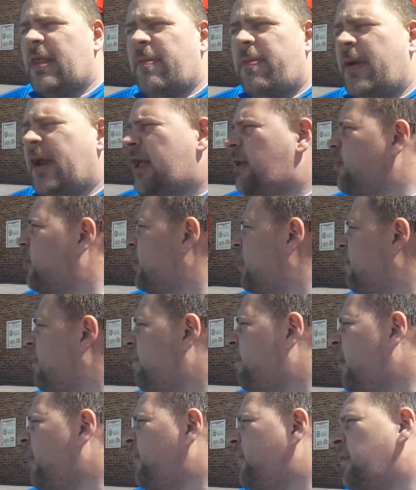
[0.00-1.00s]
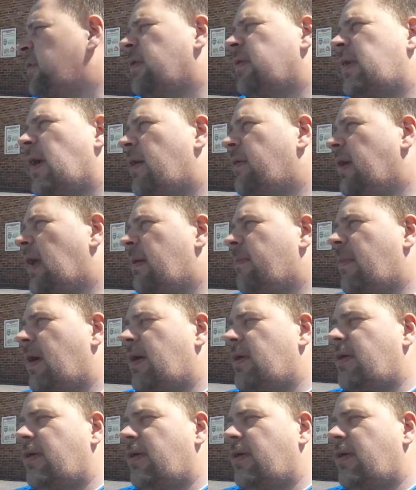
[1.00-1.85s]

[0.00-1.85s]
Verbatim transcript: The police will never bother you down here mate,